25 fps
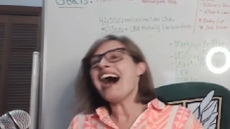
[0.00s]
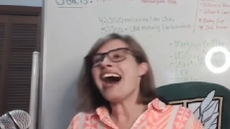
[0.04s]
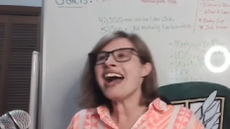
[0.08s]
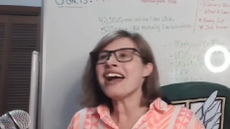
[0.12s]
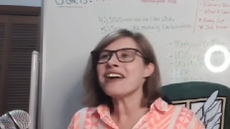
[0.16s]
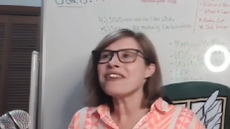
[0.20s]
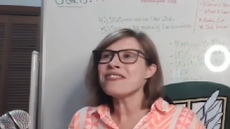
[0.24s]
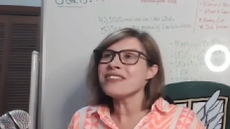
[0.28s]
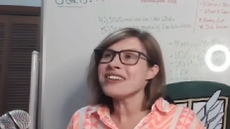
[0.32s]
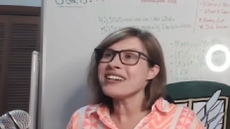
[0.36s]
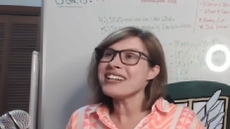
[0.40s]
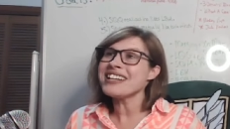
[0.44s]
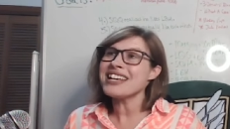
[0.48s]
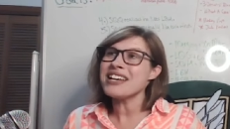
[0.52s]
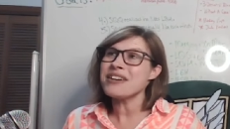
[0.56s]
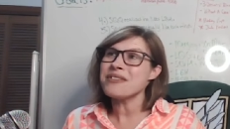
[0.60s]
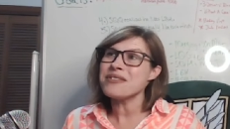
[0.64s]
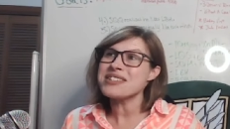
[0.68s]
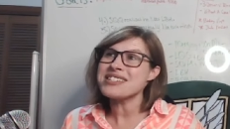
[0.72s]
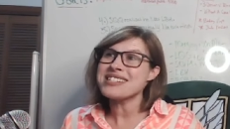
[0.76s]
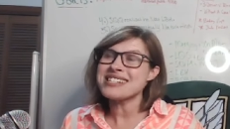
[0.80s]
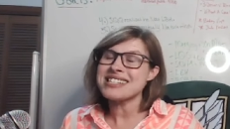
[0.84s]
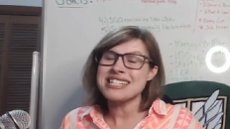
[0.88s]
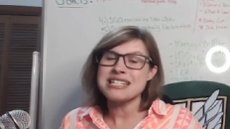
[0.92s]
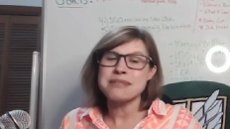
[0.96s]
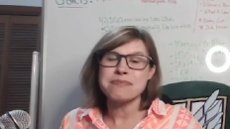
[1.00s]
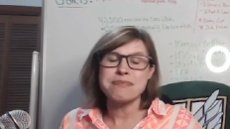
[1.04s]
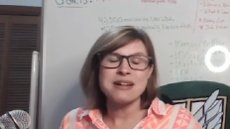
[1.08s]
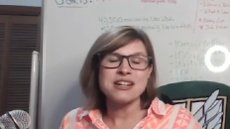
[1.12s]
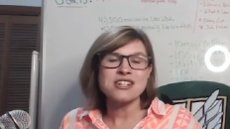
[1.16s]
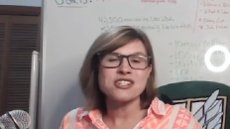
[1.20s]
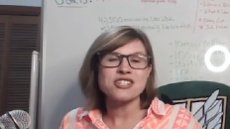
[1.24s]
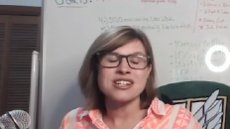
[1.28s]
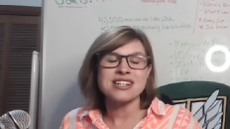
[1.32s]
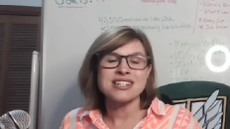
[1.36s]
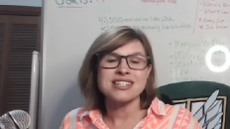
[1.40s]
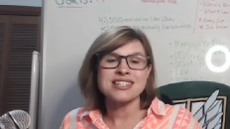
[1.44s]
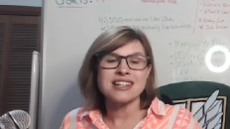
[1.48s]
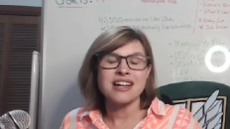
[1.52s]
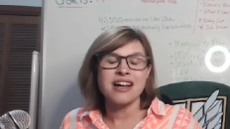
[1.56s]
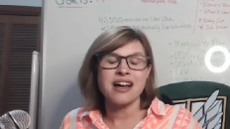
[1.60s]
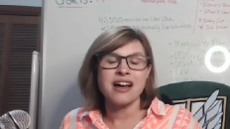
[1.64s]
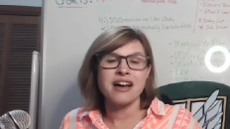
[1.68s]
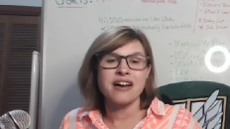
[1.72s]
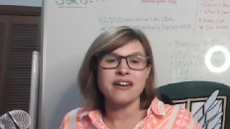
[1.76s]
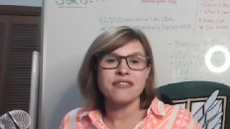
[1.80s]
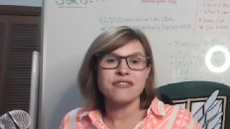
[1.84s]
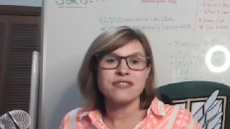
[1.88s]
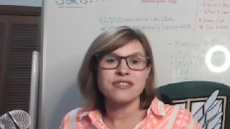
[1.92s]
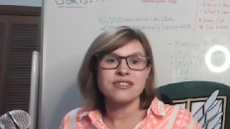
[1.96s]
I really was suspicious
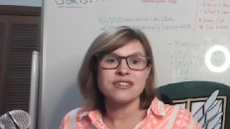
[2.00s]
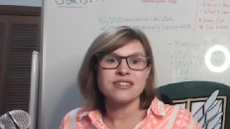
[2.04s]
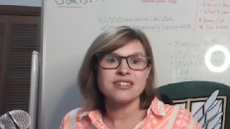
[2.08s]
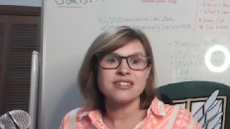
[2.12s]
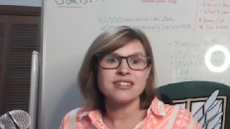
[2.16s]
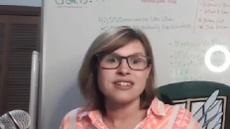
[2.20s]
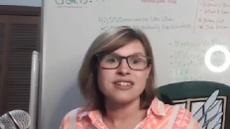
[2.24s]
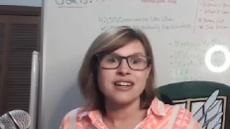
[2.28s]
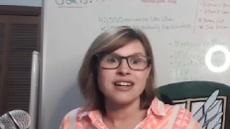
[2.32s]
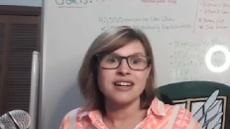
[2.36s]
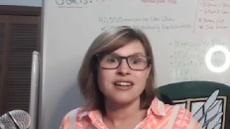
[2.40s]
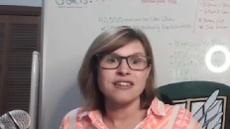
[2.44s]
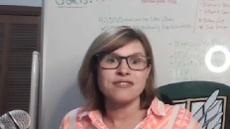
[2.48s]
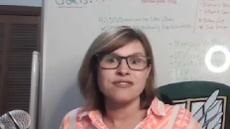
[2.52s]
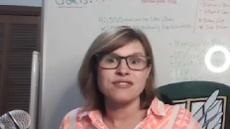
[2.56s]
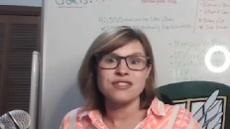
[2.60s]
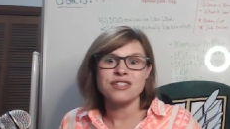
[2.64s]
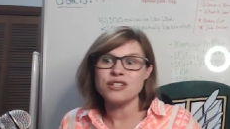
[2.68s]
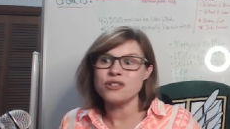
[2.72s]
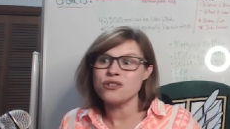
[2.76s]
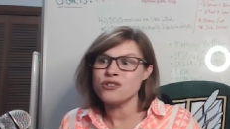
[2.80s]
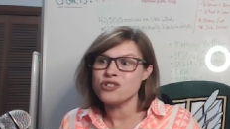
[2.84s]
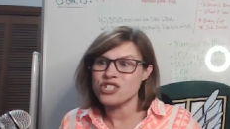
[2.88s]
of of Yu